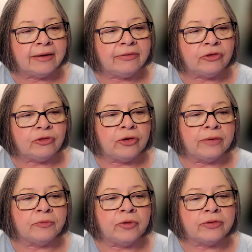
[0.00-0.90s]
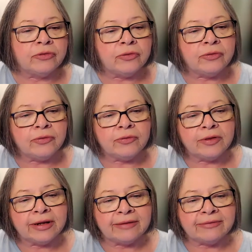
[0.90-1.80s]
This year, I'm going through
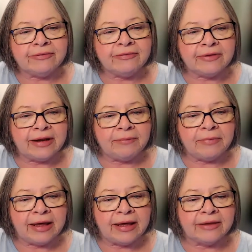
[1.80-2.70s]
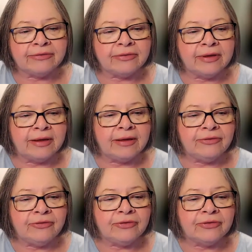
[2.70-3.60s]
the lessons and I'm asking
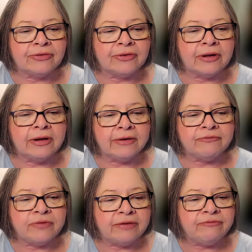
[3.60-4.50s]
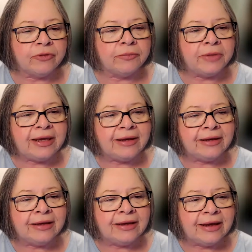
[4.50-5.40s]
Jesus to clarify for me.
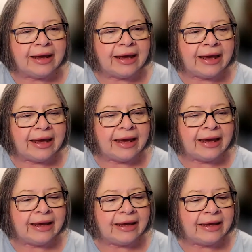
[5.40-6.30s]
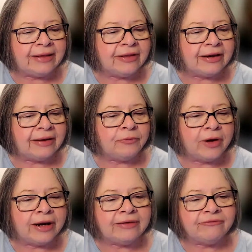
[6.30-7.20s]
And then I'm
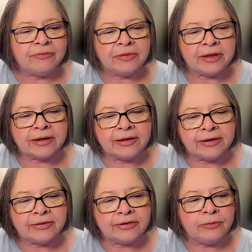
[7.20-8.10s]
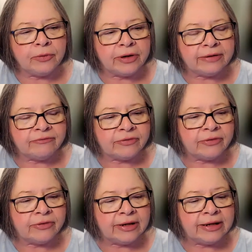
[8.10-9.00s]
writing from that clarity,
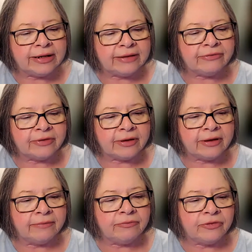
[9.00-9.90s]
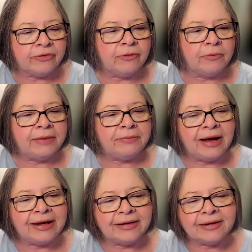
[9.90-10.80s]
whatever it is that comes into my
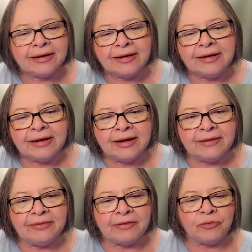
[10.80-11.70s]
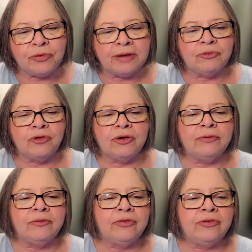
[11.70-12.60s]
mind. And that's what I'm
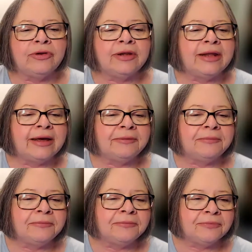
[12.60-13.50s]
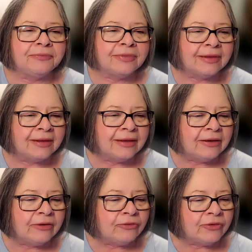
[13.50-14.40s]
sharing with you today.
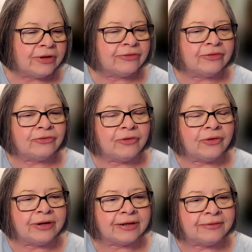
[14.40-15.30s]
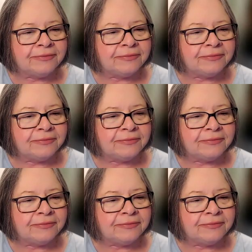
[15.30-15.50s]
So let's get started.